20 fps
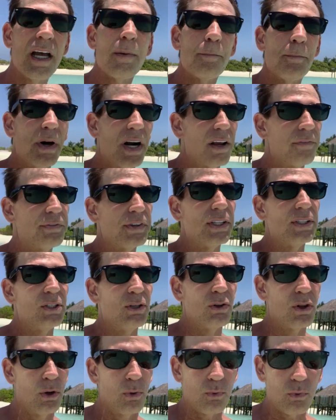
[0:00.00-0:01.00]
But if you
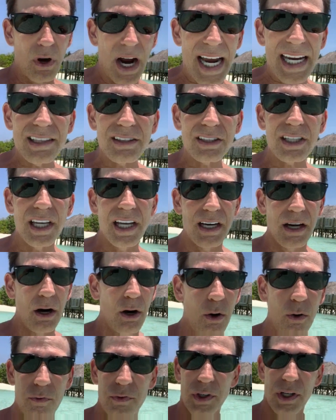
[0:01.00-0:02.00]
do the right thing
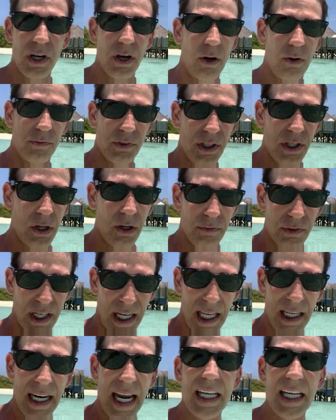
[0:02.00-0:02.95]
over and over and over again,